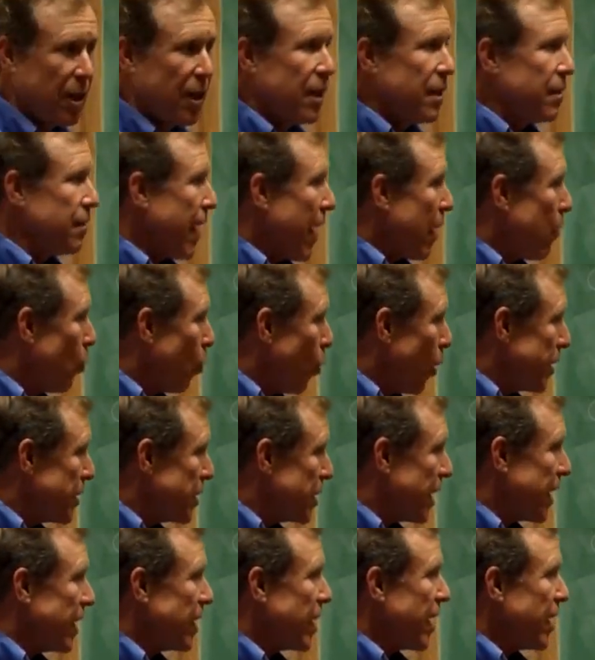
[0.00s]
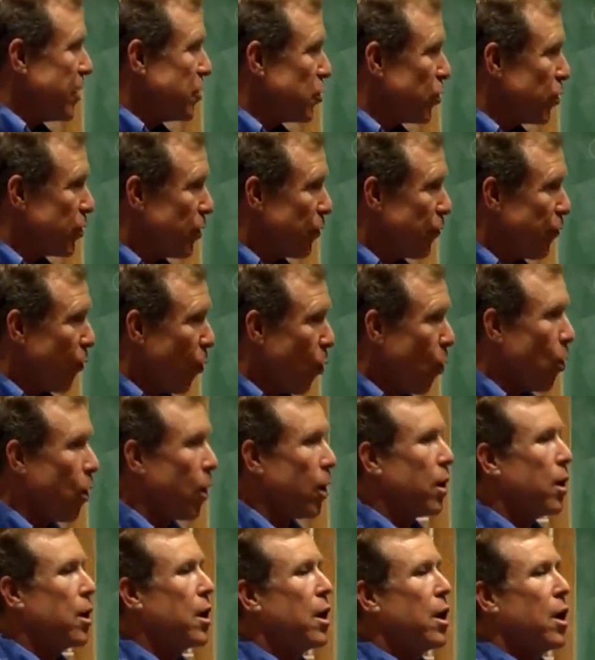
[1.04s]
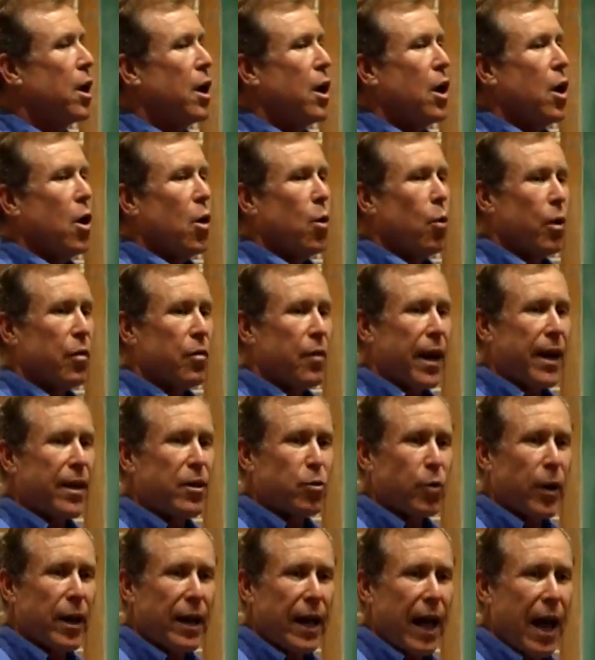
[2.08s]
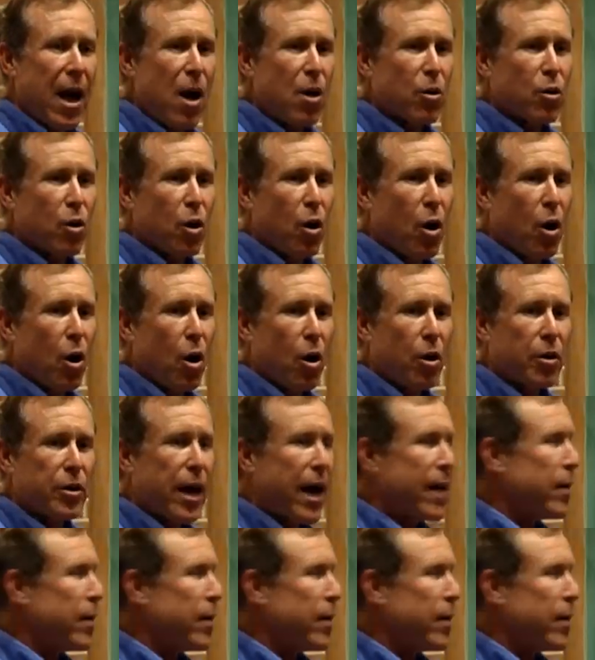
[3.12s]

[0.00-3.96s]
that one teenager in the four, when they drink alcohol, not